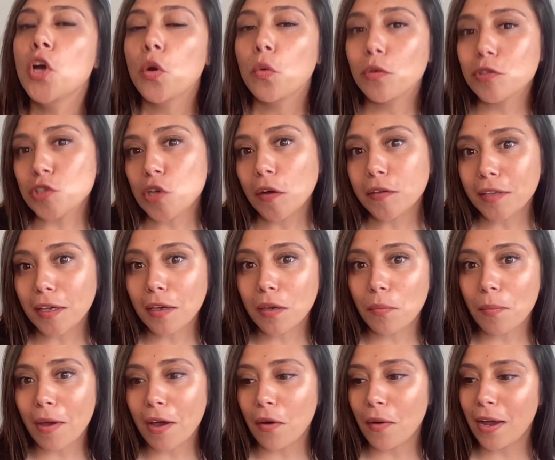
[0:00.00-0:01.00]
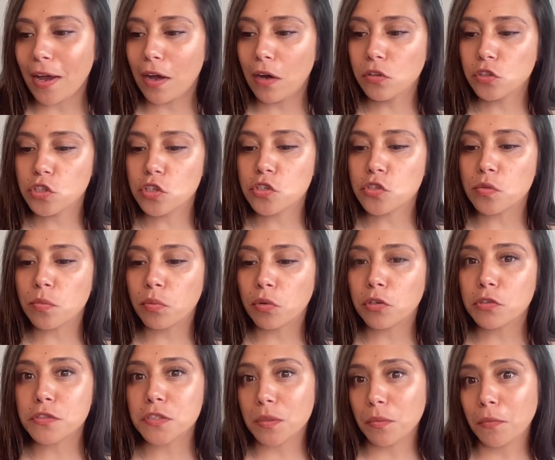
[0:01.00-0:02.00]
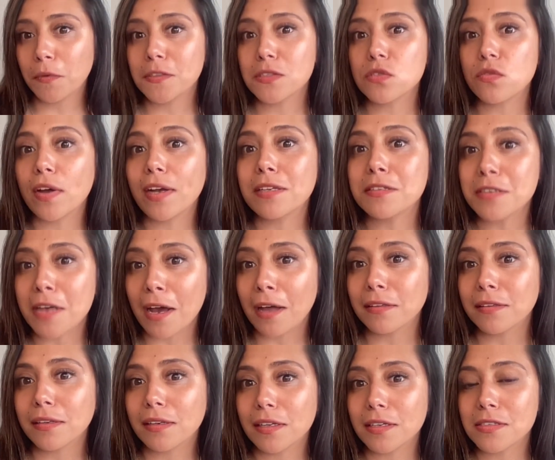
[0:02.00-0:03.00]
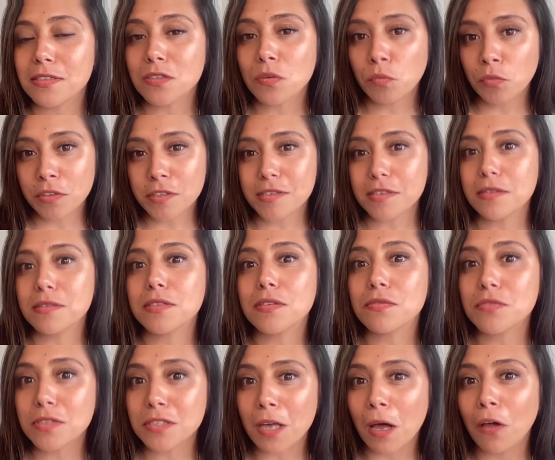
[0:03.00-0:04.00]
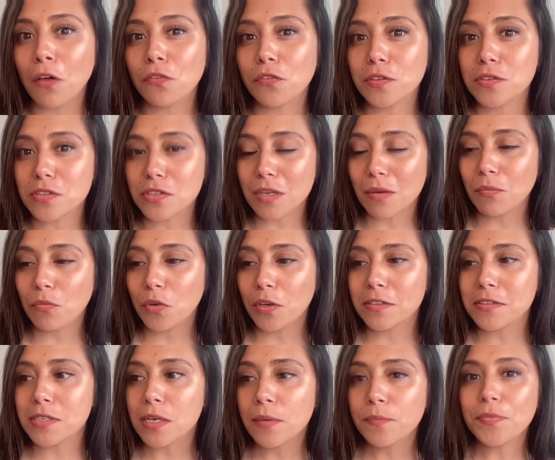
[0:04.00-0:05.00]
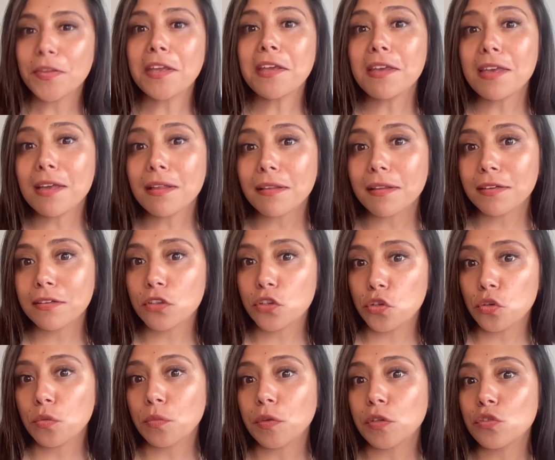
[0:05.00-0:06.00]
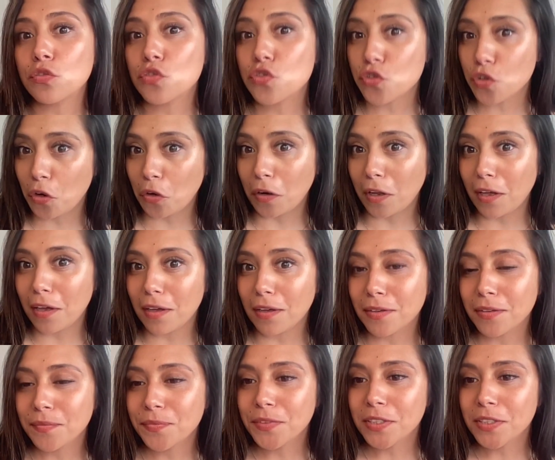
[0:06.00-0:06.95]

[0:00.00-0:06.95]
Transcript: We're talking about how to support someone's vitality, someone's sense of self, and someone's healing human journey.